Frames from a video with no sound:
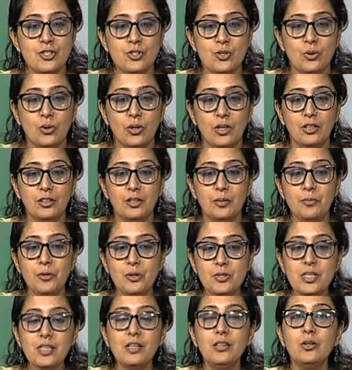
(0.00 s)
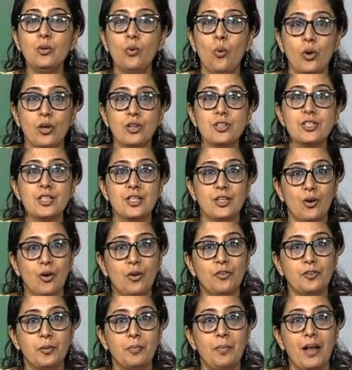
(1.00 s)
So the musical quality
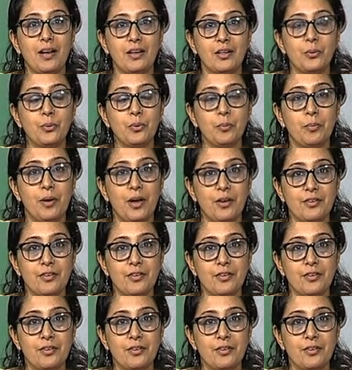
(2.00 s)
of the palanquin